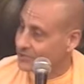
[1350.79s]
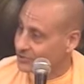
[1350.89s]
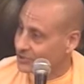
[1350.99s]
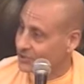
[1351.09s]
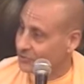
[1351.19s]
to
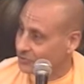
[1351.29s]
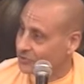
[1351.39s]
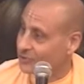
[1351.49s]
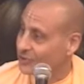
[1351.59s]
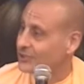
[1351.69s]
see who
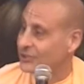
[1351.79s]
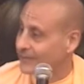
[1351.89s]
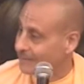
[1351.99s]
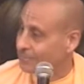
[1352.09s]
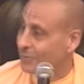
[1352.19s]

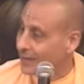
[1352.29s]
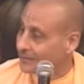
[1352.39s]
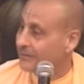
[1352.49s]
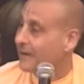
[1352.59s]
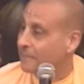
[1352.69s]
Krishna and
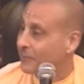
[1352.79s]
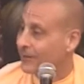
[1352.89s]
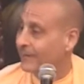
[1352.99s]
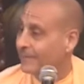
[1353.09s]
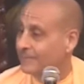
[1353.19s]
Balaram were.